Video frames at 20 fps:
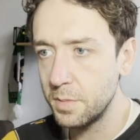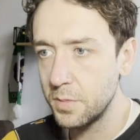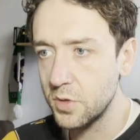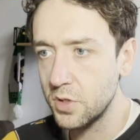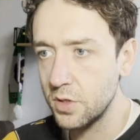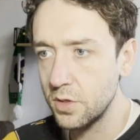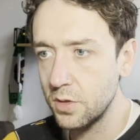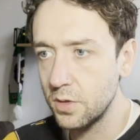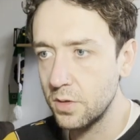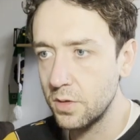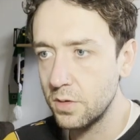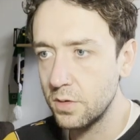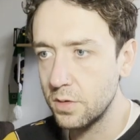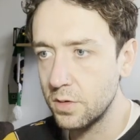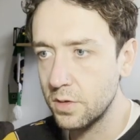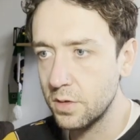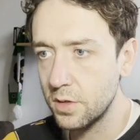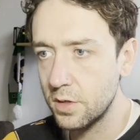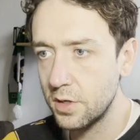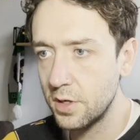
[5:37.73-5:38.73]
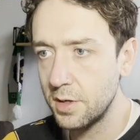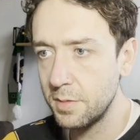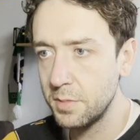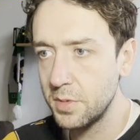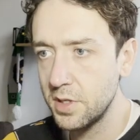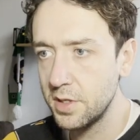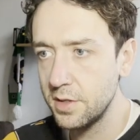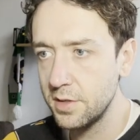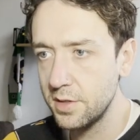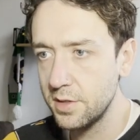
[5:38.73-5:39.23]
So
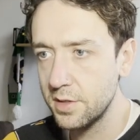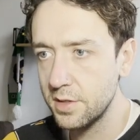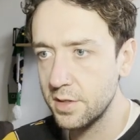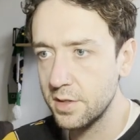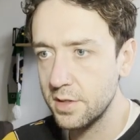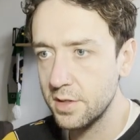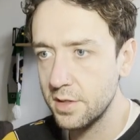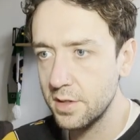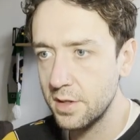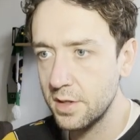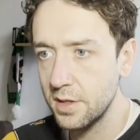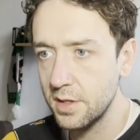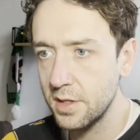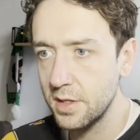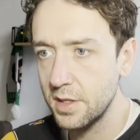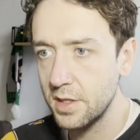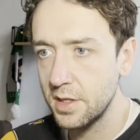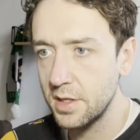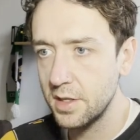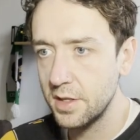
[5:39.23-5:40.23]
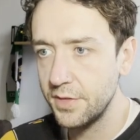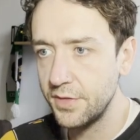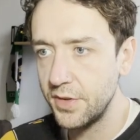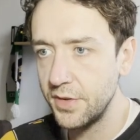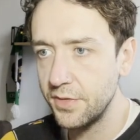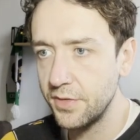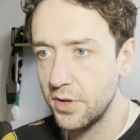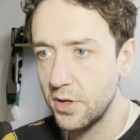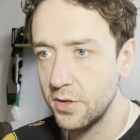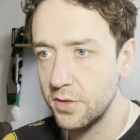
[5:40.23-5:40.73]
crumbles. If you
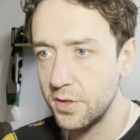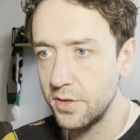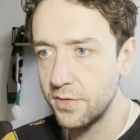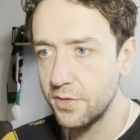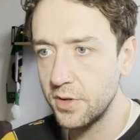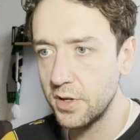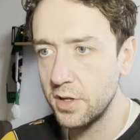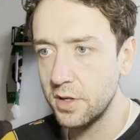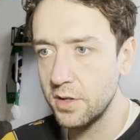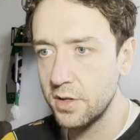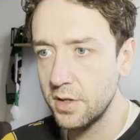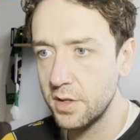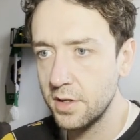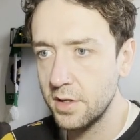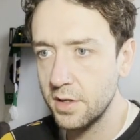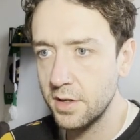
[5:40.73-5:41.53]
fall, you fall.